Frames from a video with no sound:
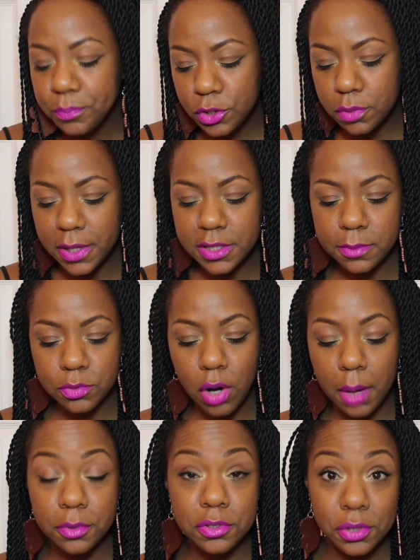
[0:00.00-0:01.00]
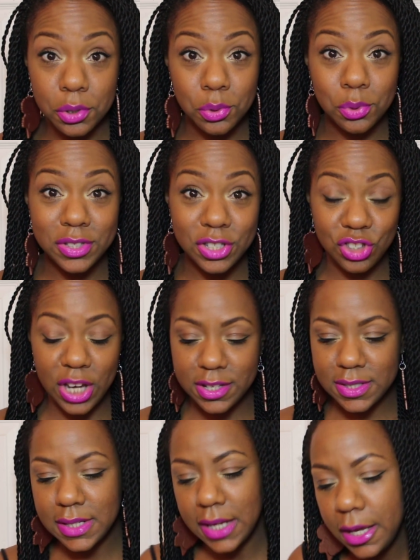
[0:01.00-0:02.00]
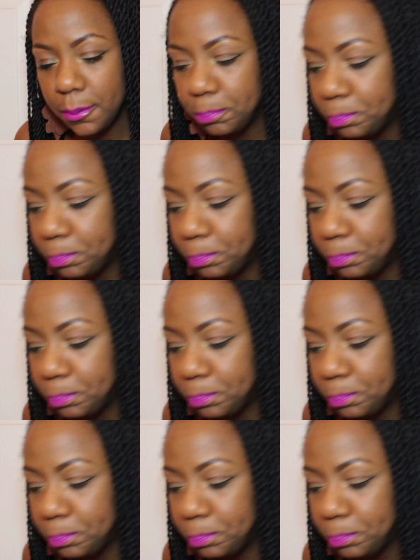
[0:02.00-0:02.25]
to my subscribers who suggested it.